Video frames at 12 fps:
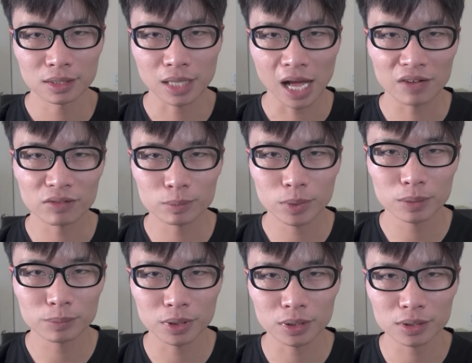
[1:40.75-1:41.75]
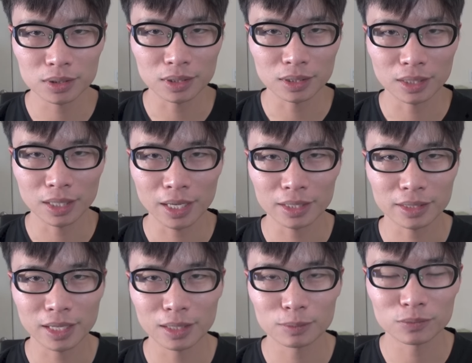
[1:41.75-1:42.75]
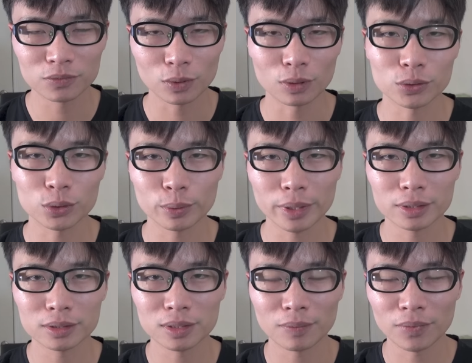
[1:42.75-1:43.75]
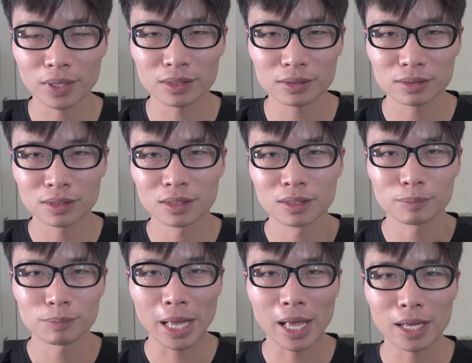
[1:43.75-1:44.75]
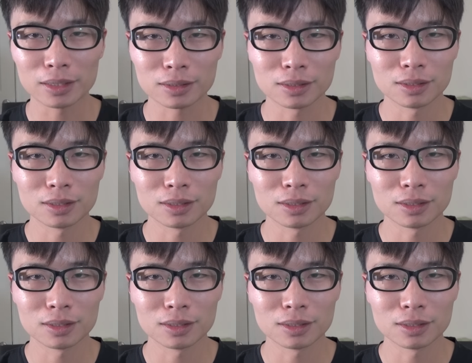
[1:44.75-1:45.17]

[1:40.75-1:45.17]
government because he hate them for doing something bad